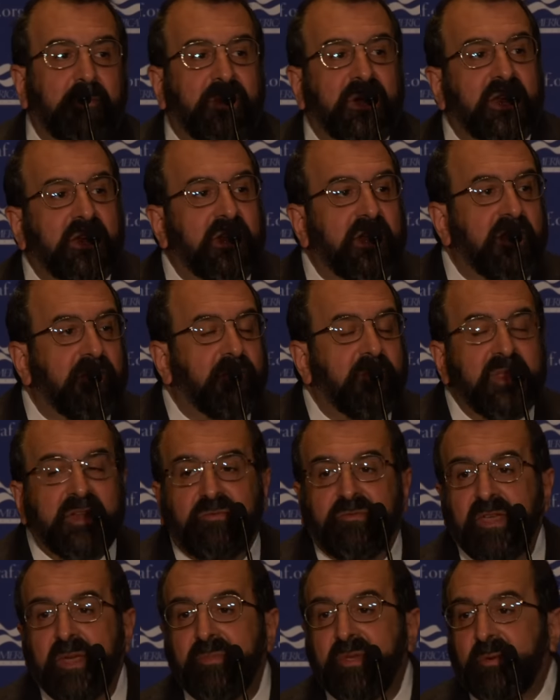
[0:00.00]
But in
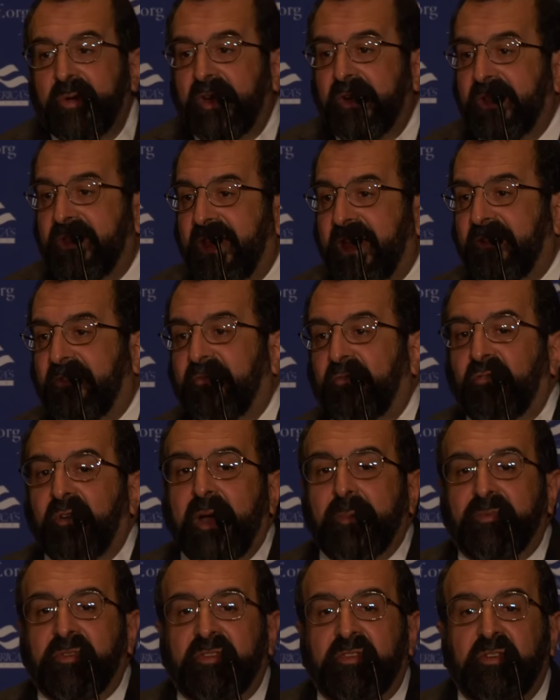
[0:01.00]
mid-February, that
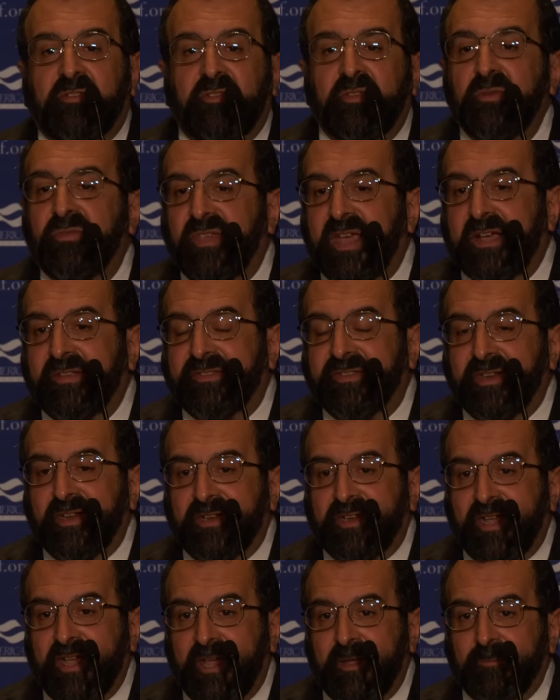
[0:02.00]
dropped to 2,000
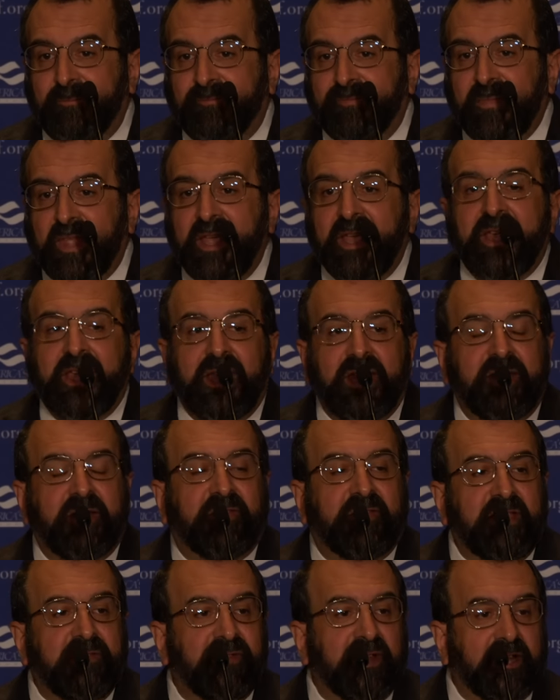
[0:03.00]
a day and
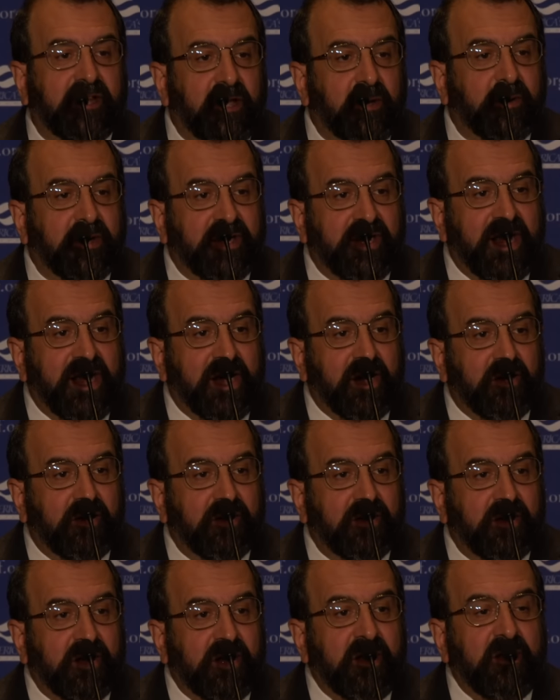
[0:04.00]
it's even lower now.
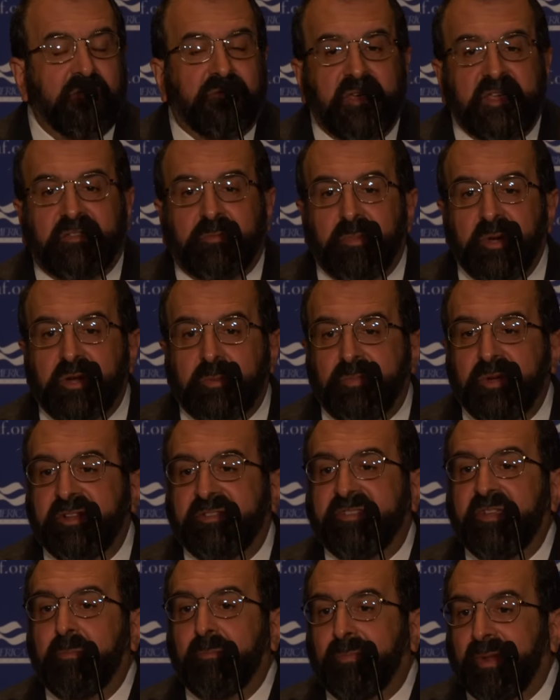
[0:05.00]
Facebook
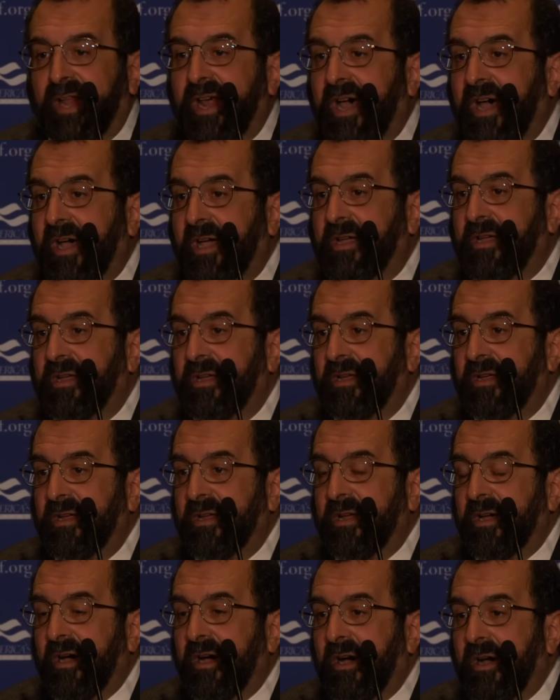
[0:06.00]
put some block
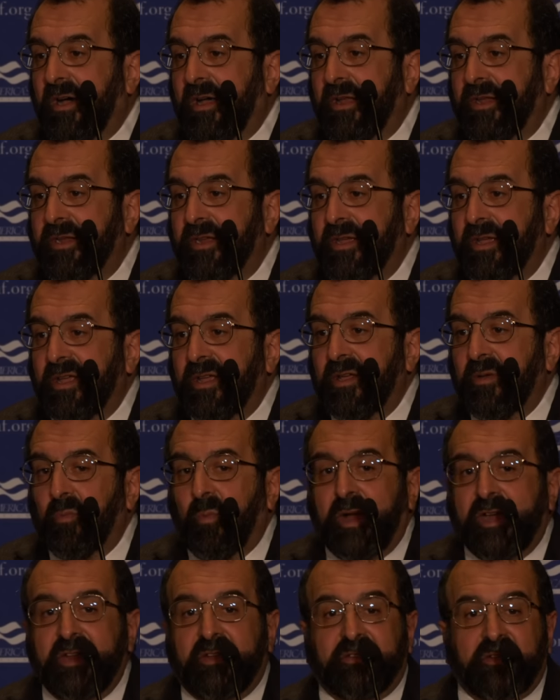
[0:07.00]
on
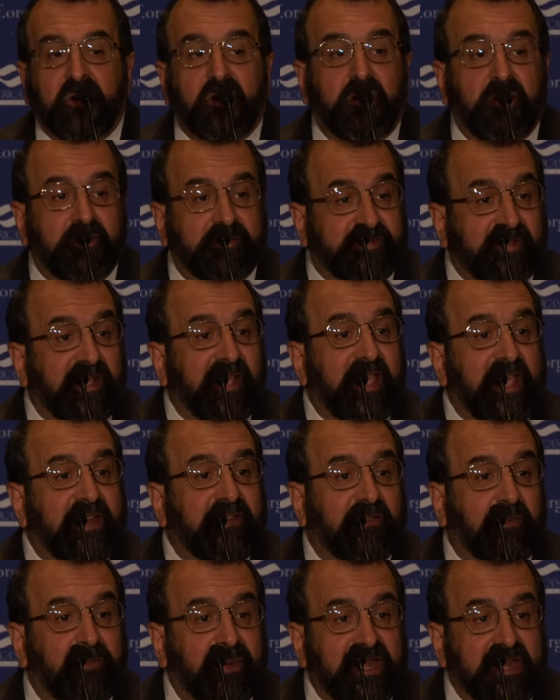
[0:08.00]
what it calls
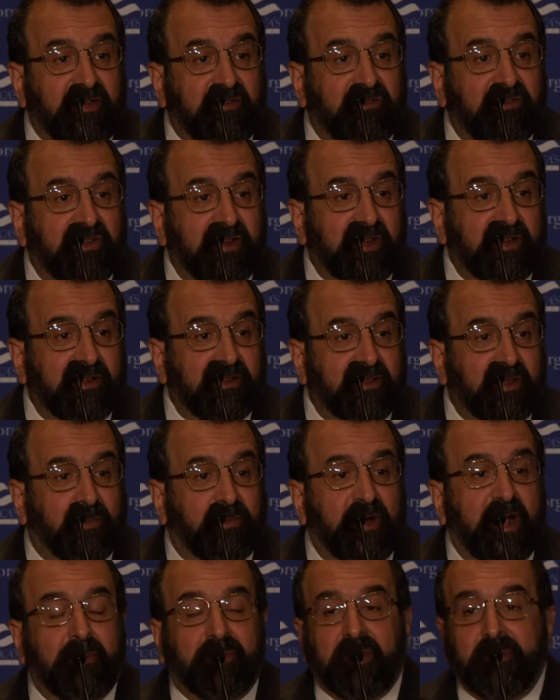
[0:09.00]
hate speech. The
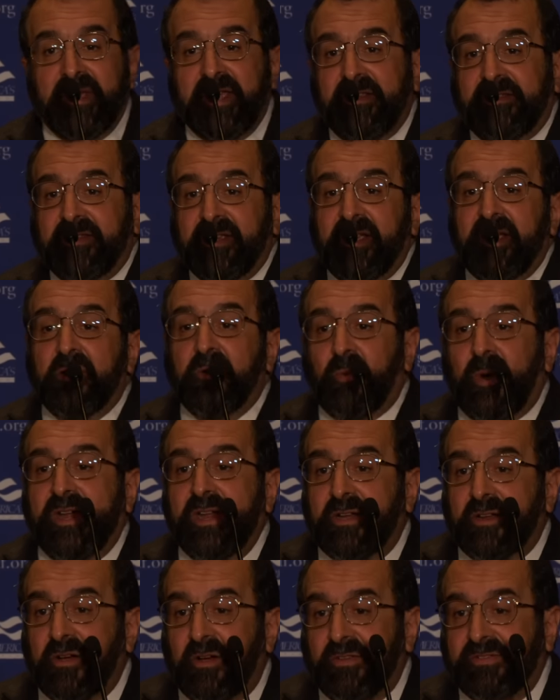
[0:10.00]
problem is, what
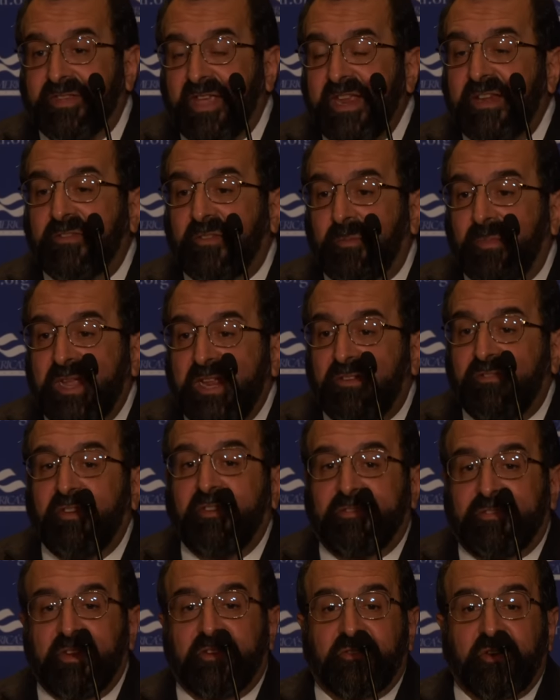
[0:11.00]
it calls hate speech
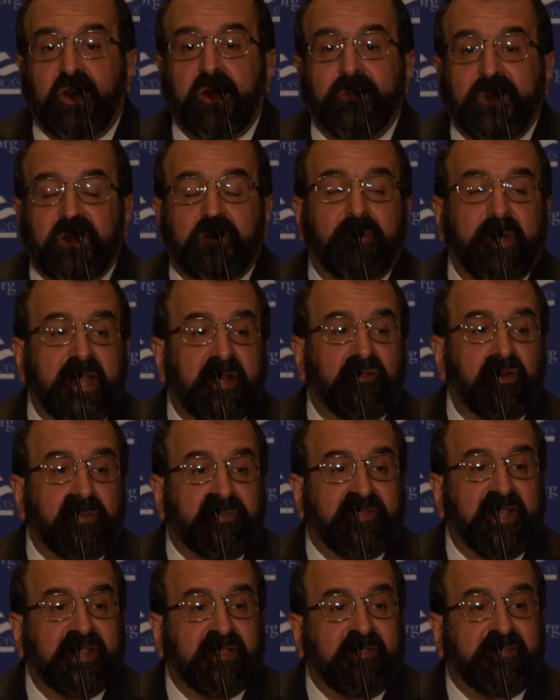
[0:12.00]
is determined by
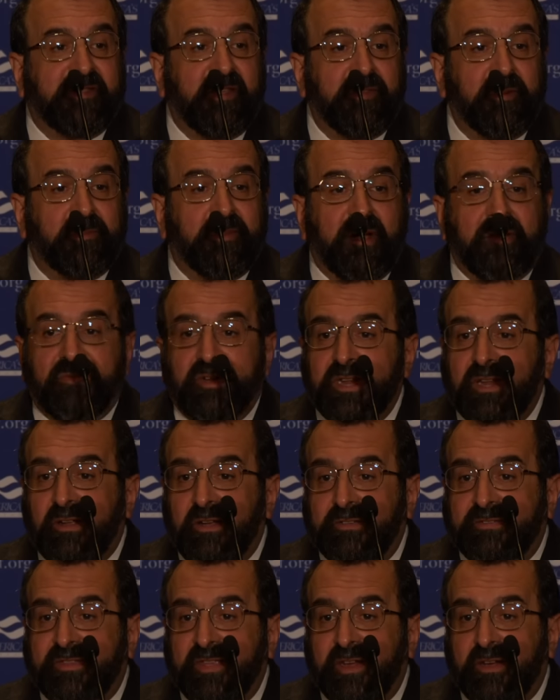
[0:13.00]
groups like the Southern Poverty
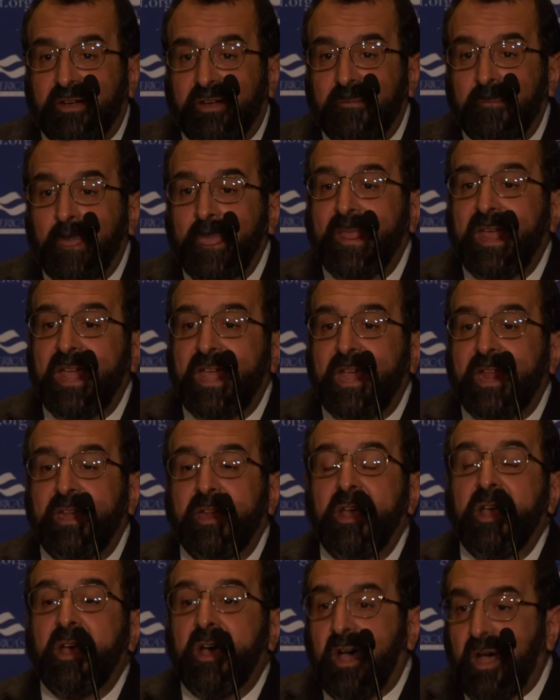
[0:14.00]
Law Center
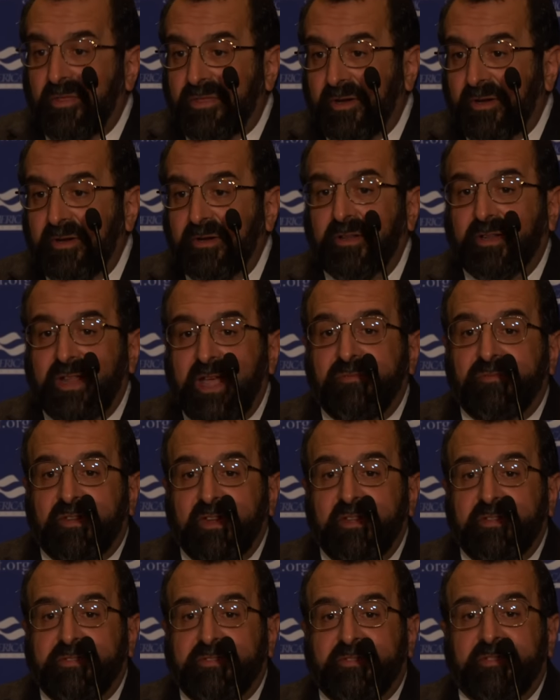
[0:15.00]
and other
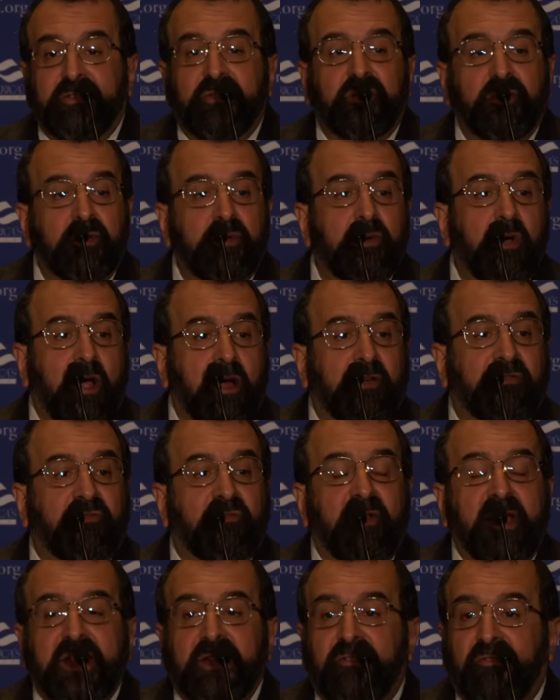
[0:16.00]
leftists who are
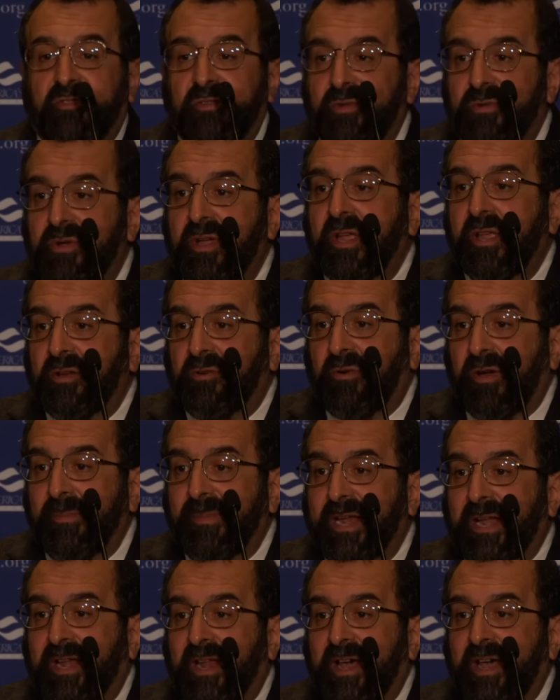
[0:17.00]
trying to
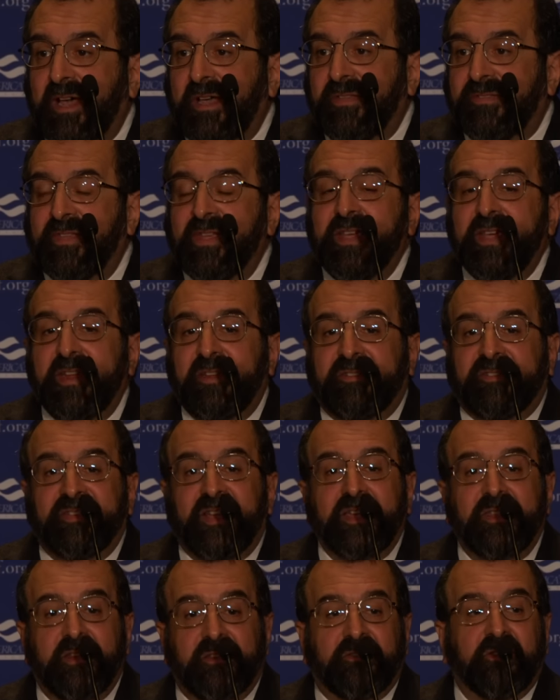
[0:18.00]
criminalize and
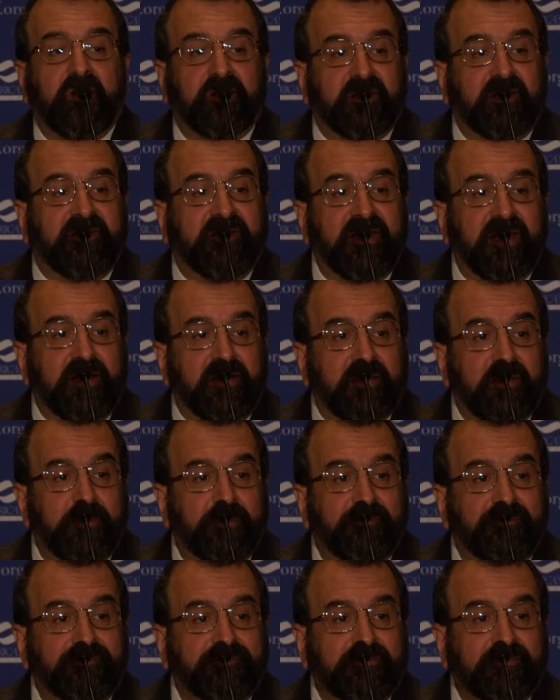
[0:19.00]
silence all dissent.
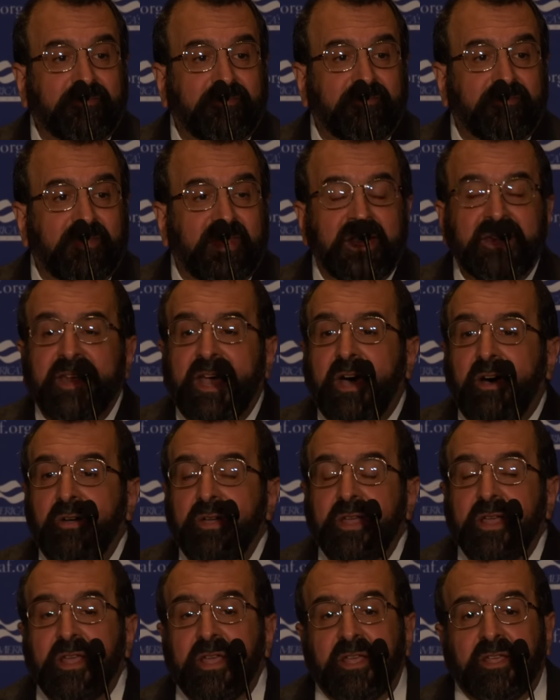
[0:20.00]

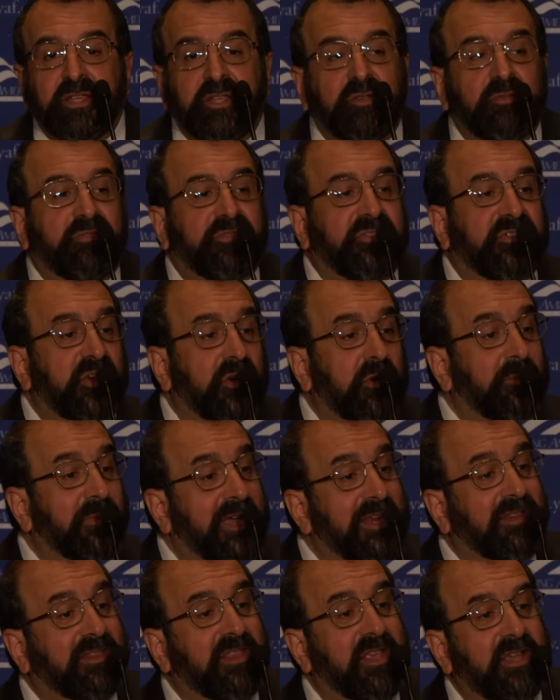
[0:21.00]
Now, you still
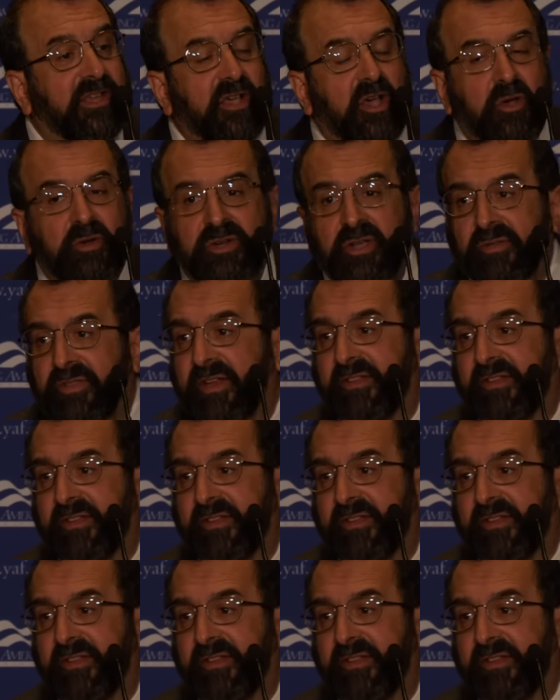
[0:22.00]
might think, oh no,